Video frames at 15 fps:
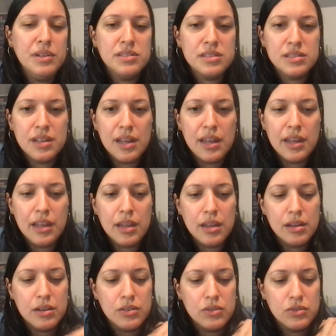would say
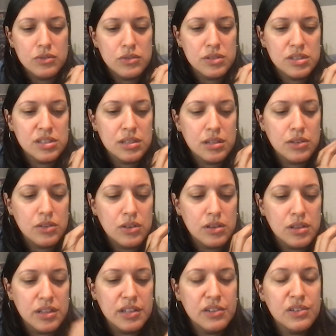
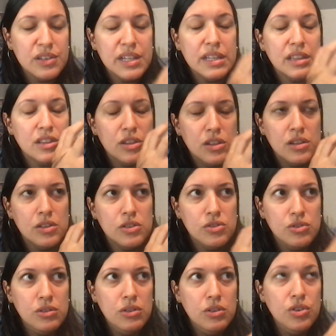literally
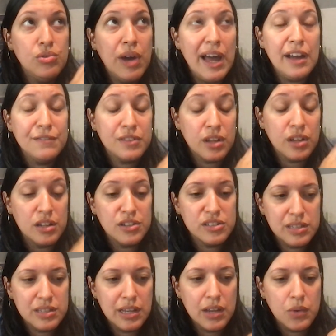you have to
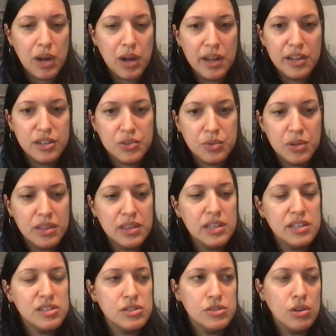understand why you're doing
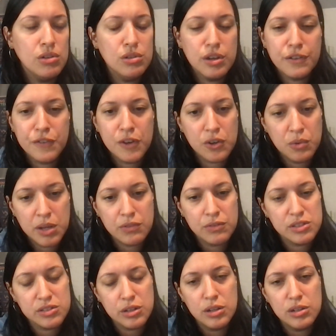this. Don't look for quick
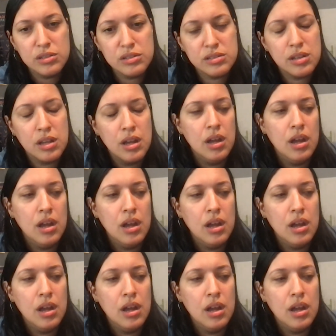results.